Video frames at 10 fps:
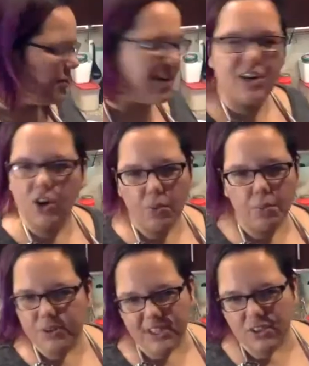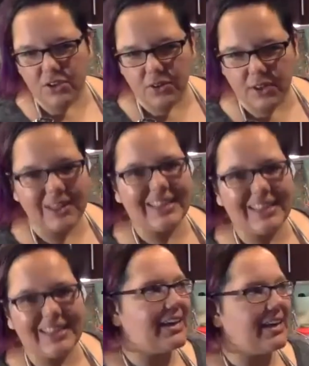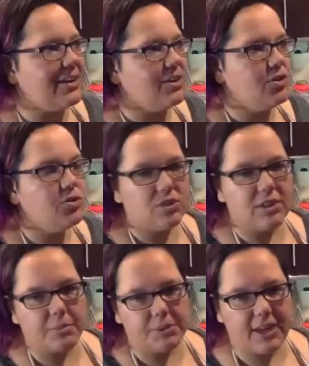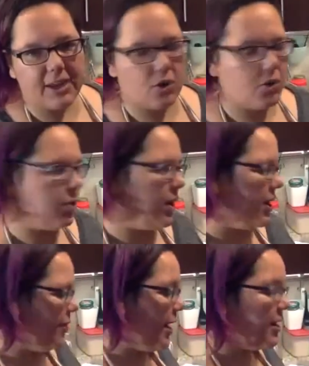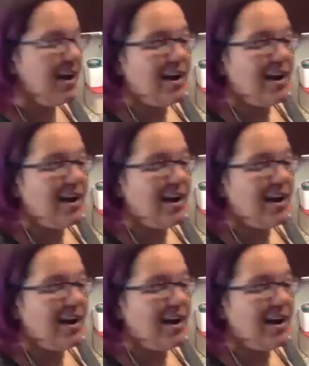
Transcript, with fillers: I don't particularly like using potato in that.